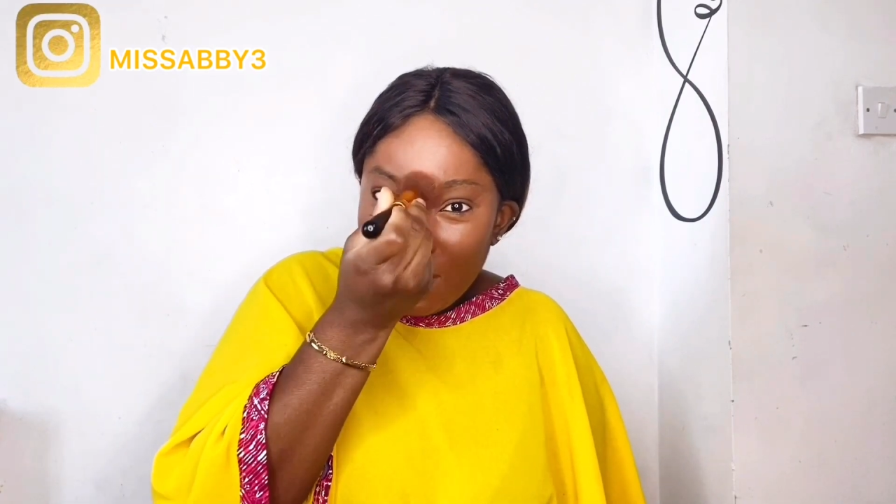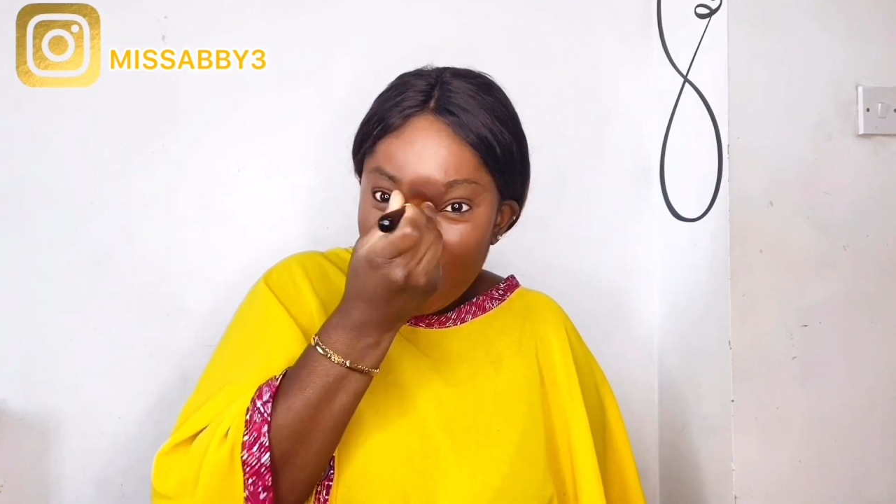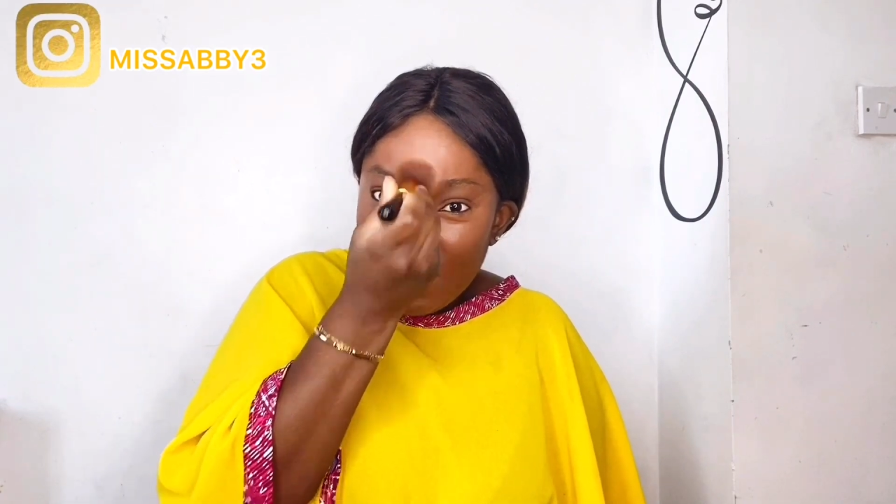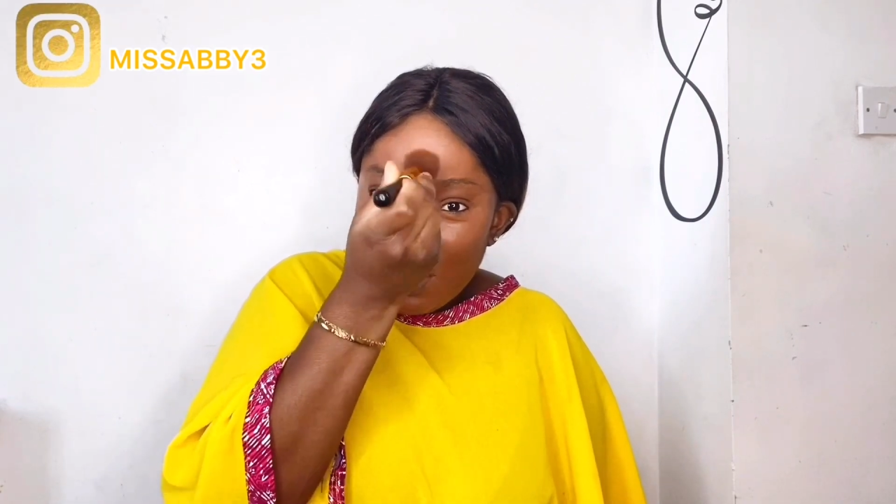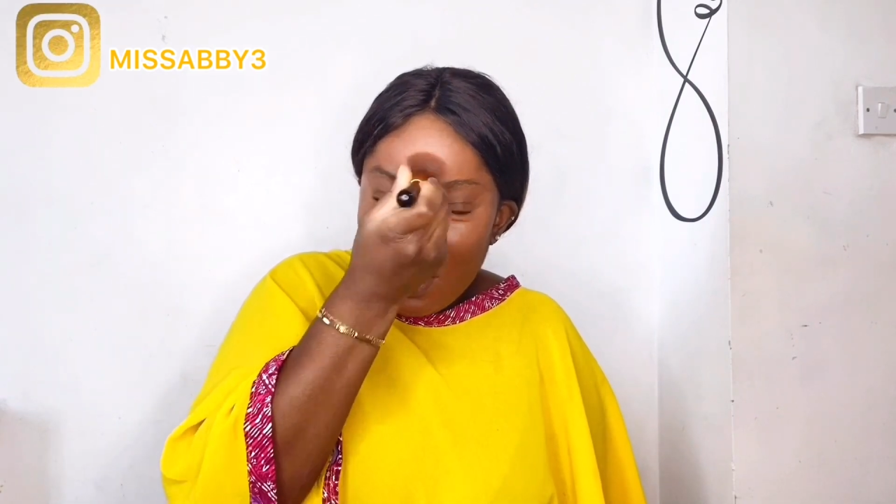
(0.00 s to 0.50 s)

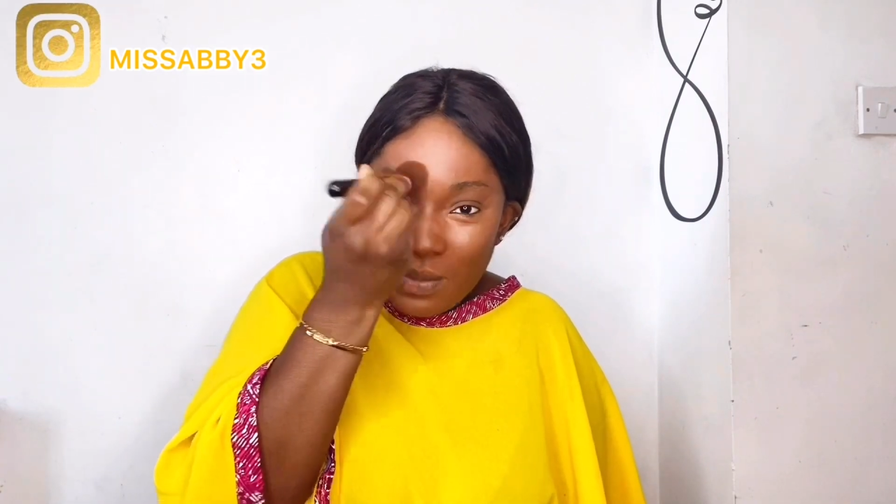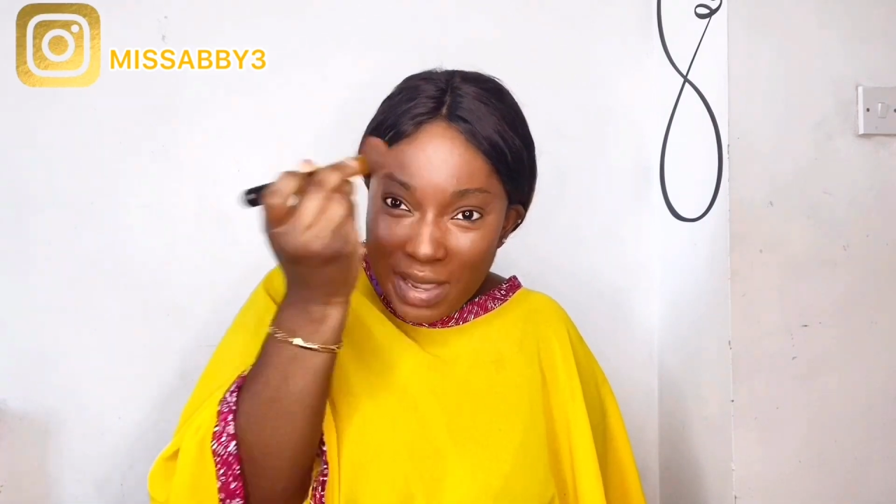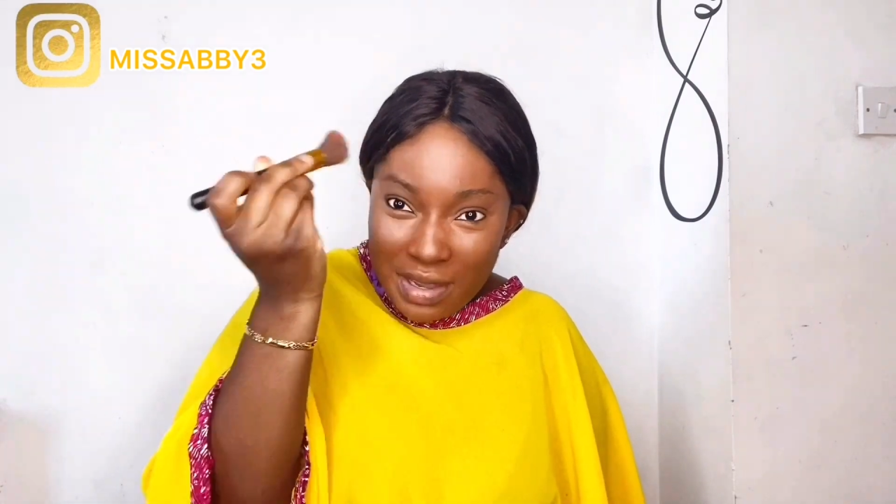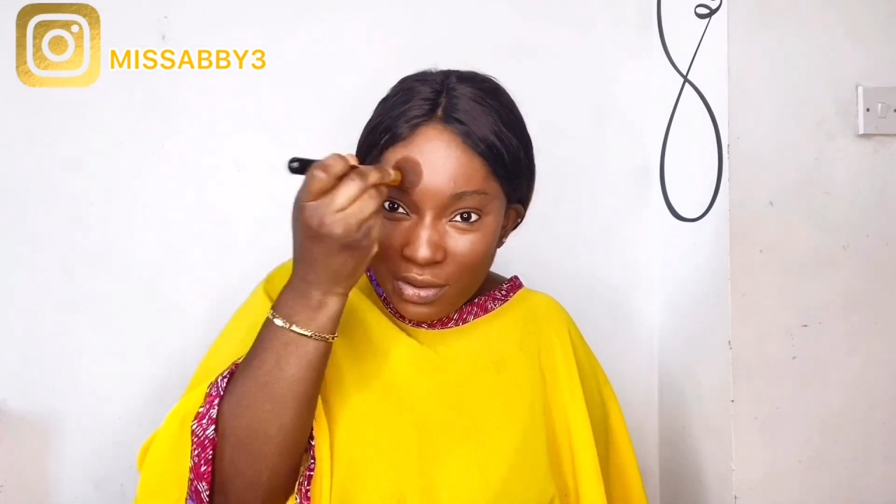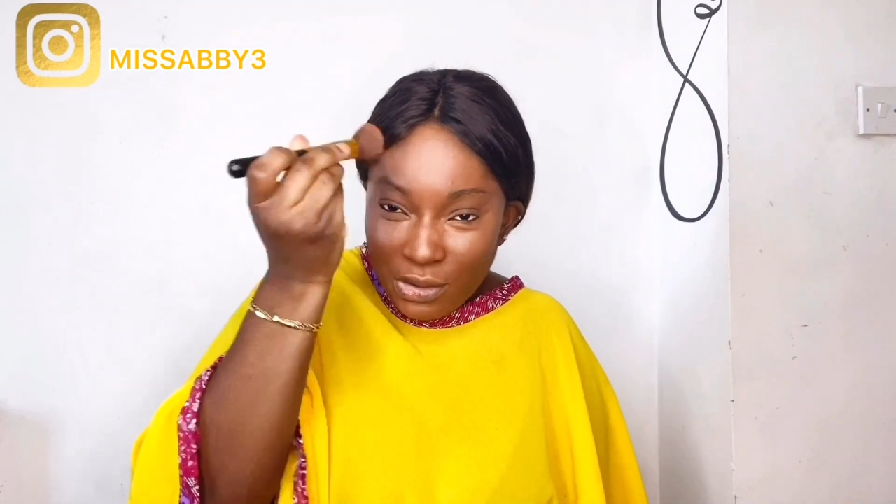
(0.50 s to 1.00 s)
video
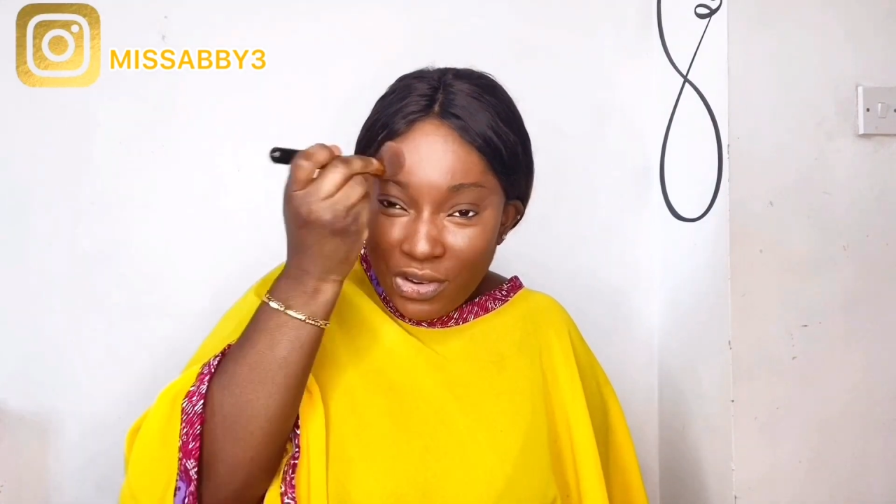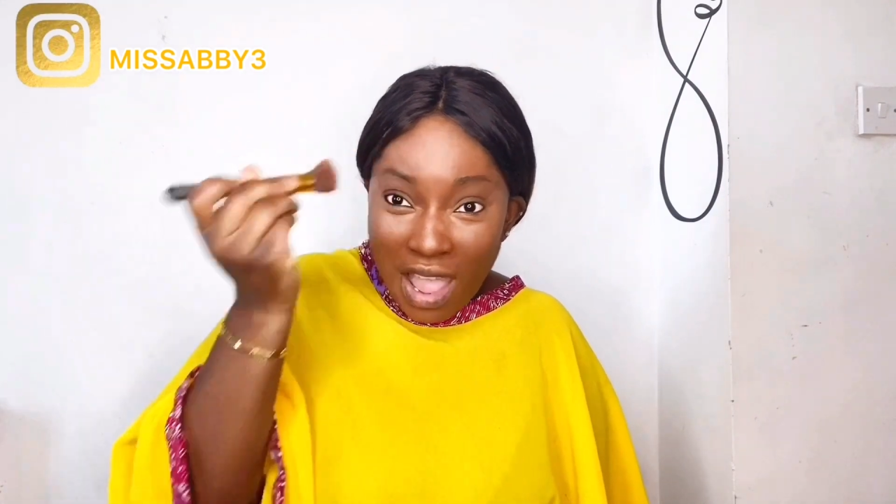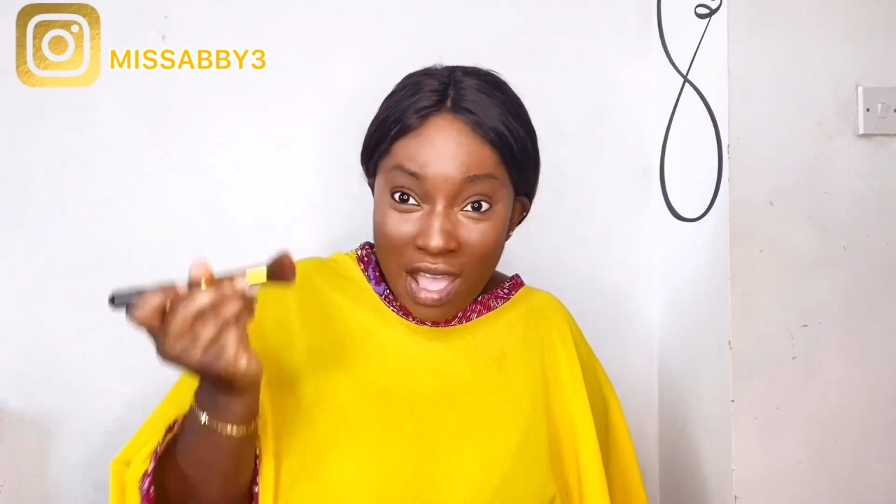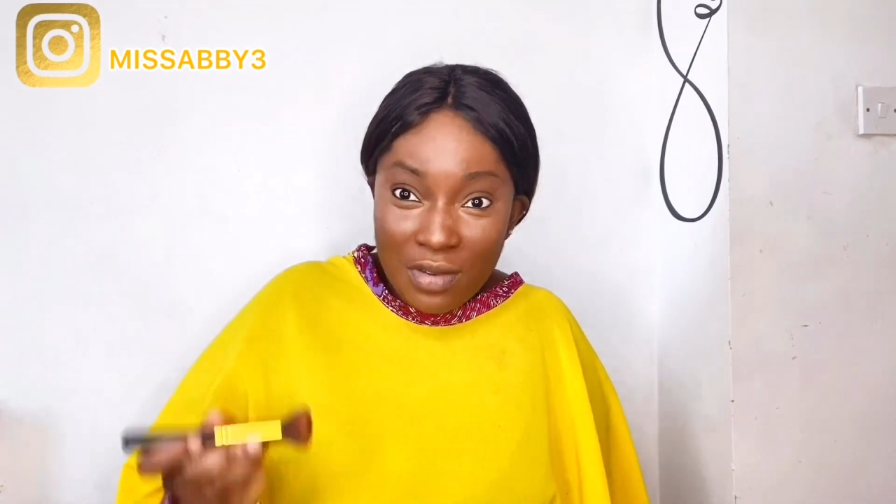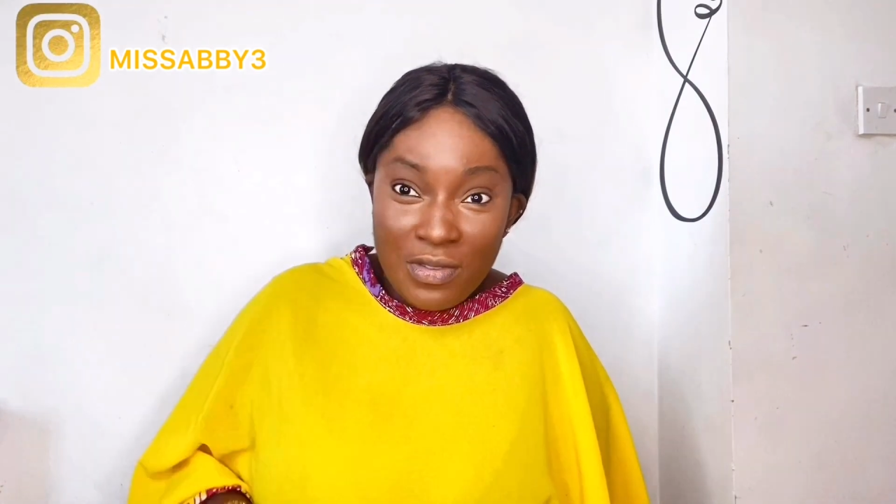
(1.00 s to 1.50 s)
way or
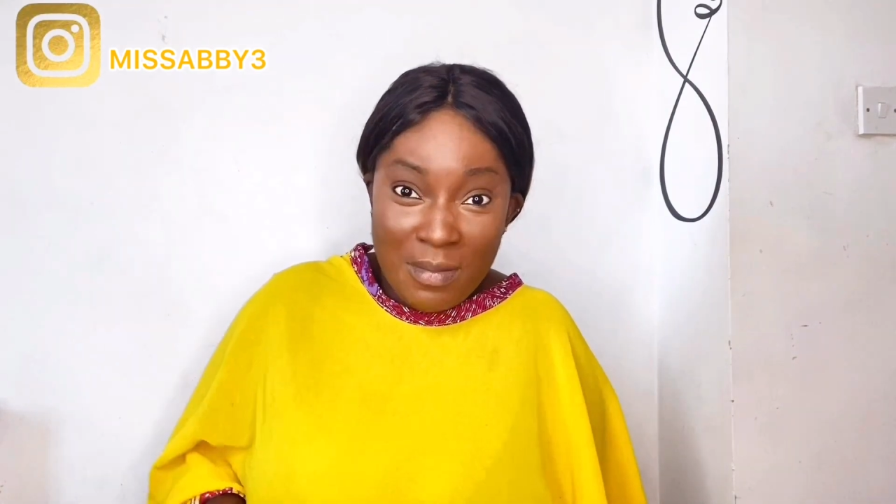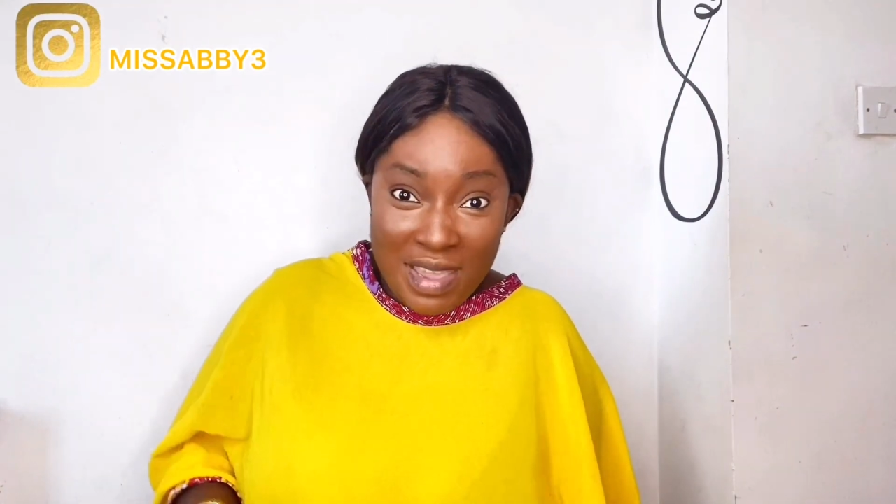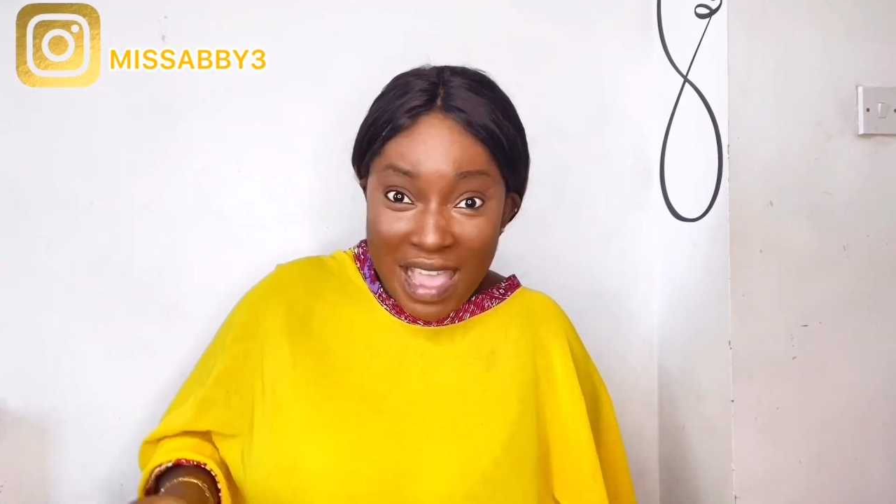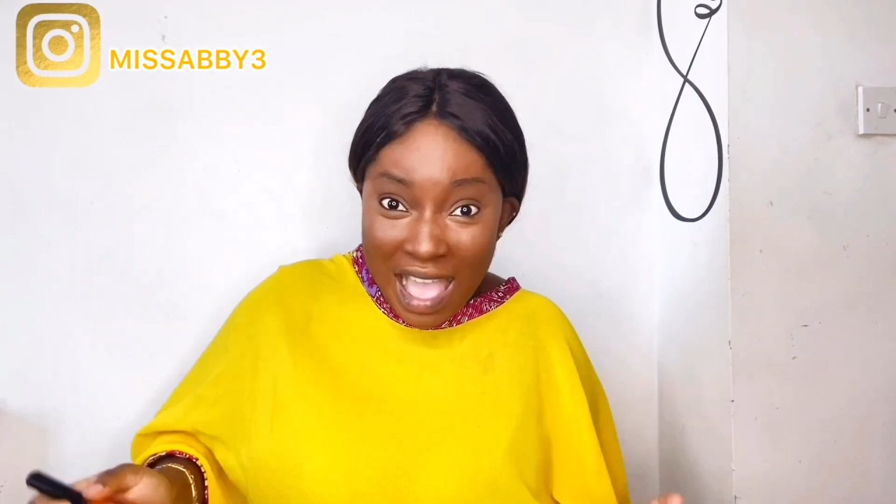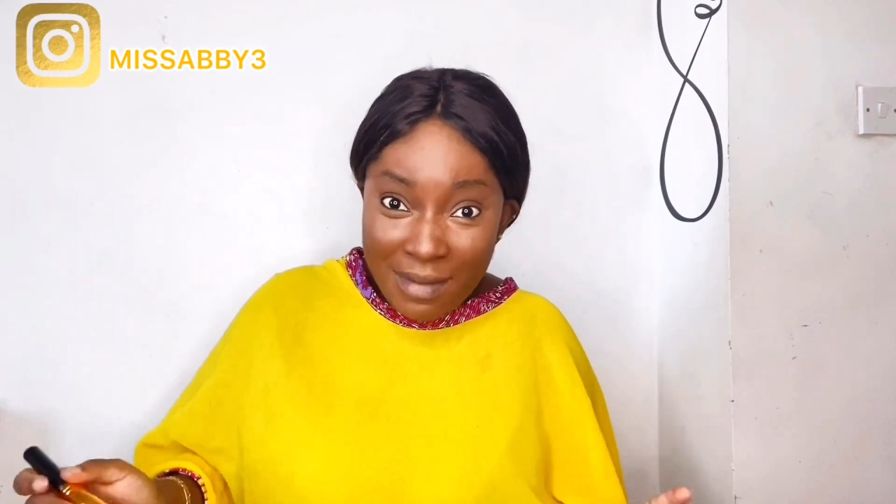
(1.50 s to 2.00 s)
shot from me
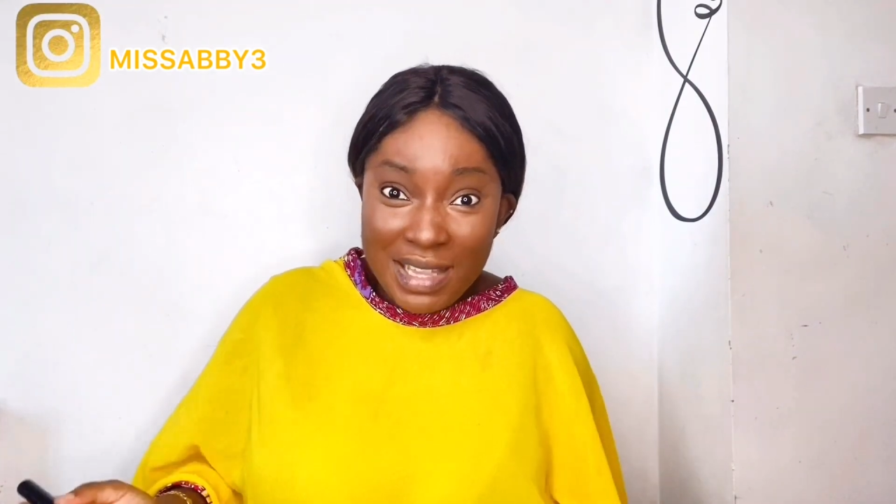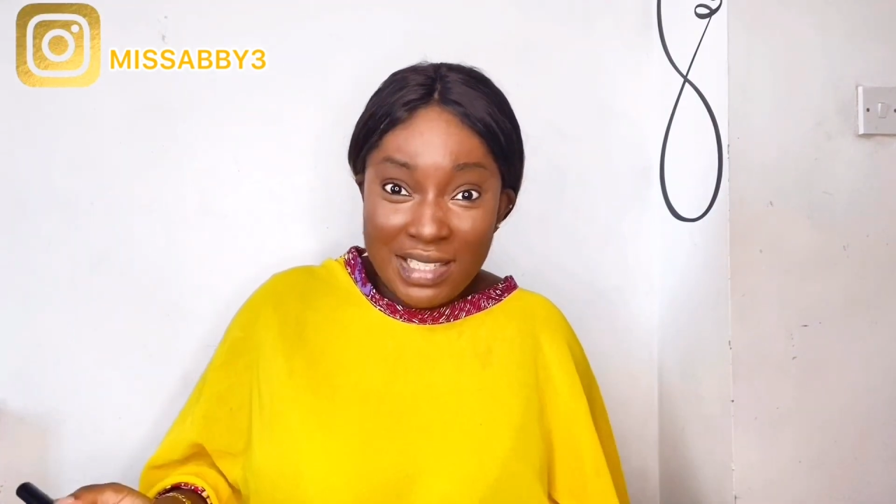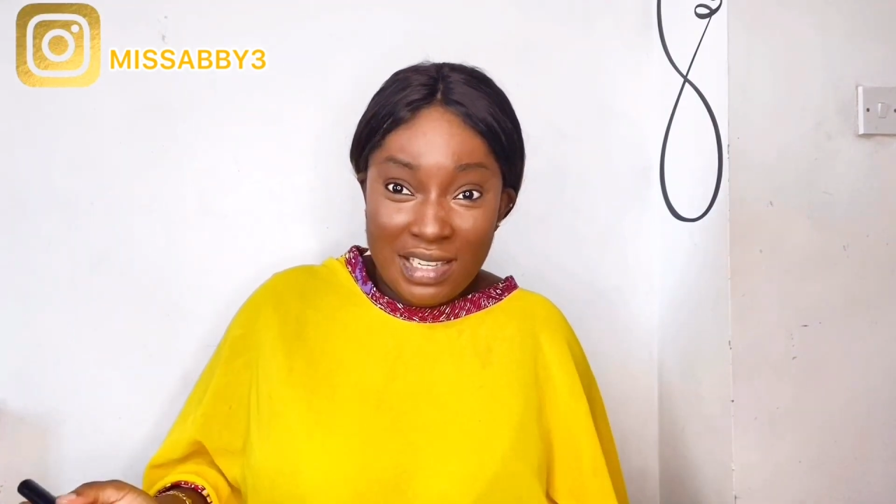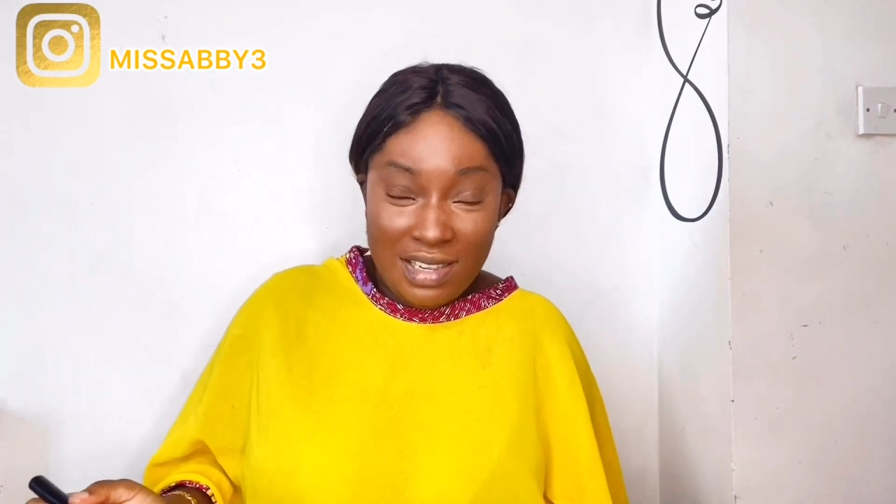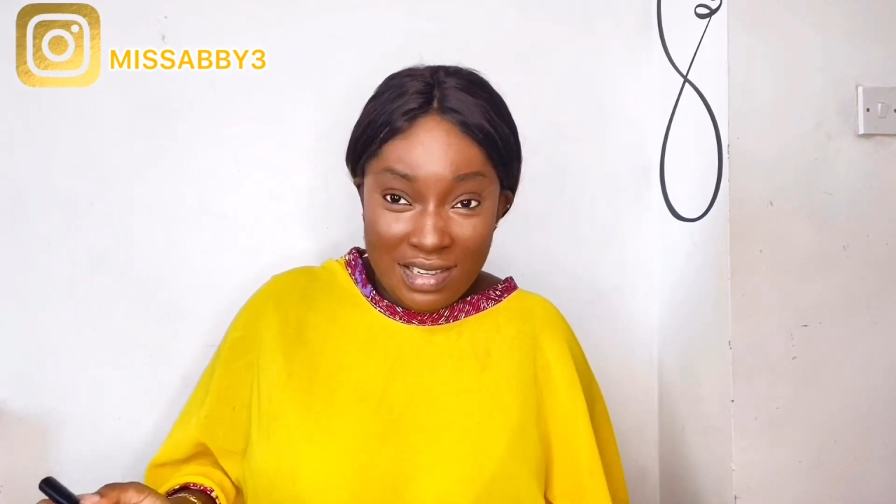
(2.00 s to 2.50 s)
ya that's it